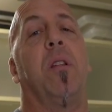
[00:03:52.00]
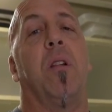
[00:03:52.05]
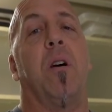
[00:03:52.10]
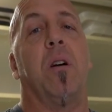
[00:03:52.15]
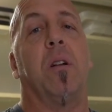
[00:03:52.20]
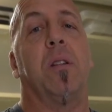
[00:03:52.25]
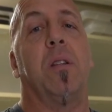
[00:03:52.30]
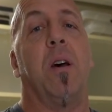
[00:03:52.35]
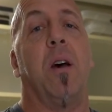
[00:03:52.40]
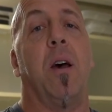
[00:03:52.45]

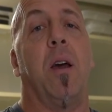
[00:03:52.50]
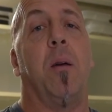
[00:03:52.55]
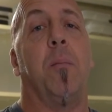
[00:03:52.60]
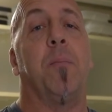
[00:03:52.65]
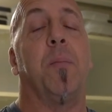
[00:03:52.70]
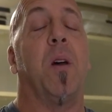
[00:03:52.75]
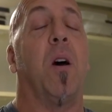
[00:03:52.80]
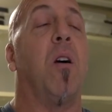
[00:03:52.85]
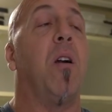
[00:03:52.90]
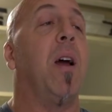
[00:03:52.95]
long
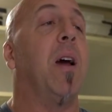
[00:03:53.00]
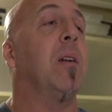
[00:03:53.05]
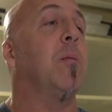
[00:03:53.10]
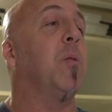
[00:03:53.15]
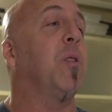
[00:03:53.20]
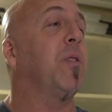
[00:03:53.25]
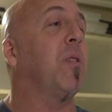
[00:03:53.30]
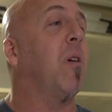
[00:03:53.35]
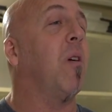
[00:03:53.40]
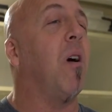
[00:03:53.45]
time. Our
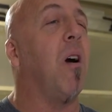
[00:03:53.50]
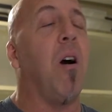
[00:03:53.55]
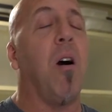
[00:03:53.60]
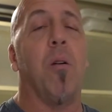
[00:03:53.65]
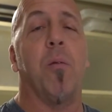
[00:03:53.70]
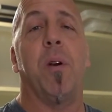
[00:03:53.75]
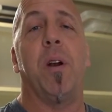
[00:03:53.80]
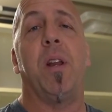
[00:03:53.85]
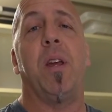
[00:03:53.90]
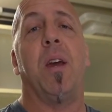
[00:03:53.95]
animals are
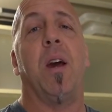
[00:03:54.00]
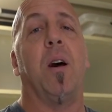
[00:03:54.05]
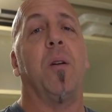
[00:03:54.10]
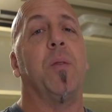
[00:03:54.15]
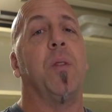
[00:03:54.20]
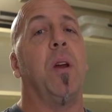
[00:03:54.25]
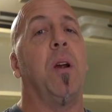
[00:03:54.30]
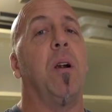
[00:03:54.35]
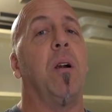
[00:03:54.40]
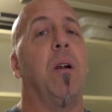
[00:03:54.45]
already
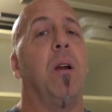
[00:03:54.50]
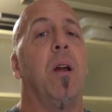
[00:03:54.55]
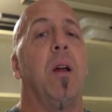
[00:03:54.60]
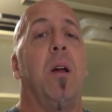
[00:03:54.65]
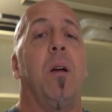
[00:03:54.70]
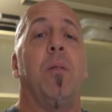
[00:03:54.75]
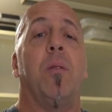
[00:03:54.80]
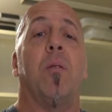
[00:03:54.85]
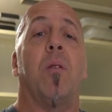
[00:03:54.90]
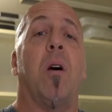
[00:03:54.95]
out there.
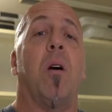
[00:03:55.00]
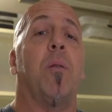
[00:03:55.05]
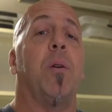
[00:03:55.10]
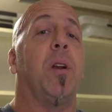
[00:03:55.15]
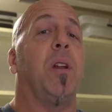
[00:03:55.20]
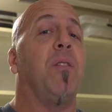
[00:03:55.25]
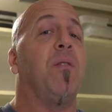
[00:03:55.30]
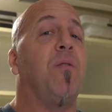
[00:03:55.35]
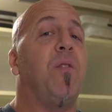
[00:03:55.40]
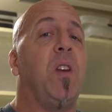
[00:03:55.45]
They're
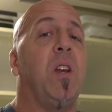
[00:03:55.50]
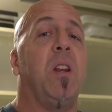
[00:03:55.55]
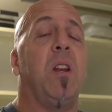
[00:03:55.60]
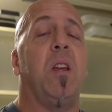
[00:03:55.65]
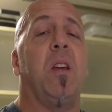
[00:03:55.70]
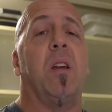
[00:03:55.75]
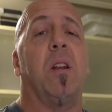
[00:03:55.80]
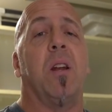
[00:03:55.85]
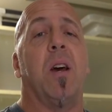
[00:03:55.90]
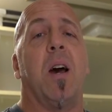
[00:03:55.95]
already
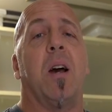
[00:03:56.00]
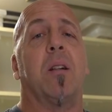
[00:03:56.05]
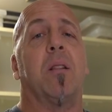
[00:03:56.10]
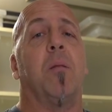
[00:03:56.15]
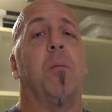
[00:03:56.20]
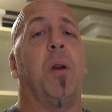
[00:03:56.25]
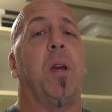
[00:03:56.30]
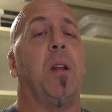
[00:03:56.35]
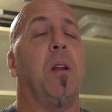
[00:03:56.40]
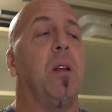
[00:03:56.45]
feeding and
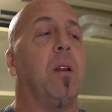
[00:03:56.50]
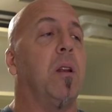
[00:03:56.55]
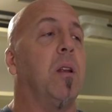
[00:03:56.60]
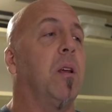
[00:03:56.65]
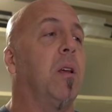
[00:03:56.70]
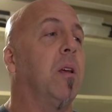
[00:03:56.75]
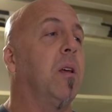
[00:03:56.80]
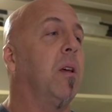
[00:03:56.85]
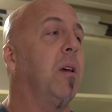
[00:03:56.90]
acclimated.